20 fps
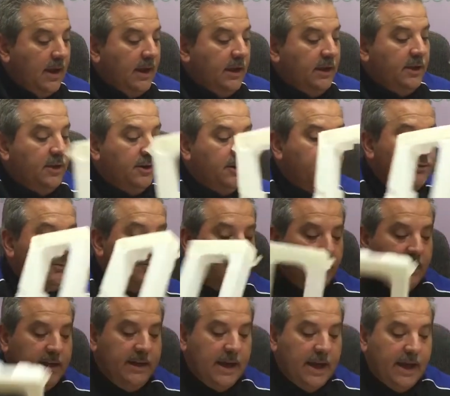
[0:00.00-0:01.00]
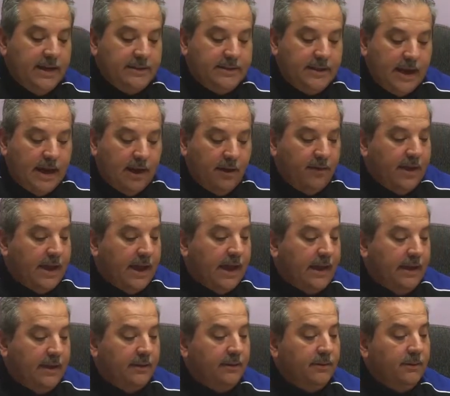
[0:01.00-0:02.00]
You know, it's really nice how
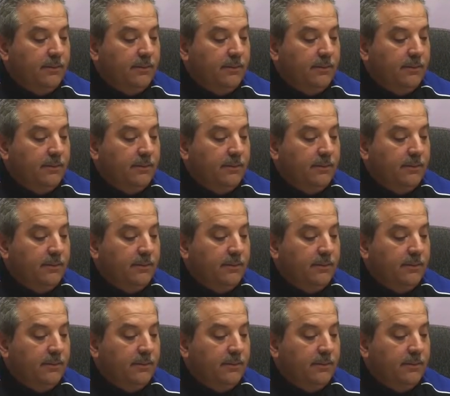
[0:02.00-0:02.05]
they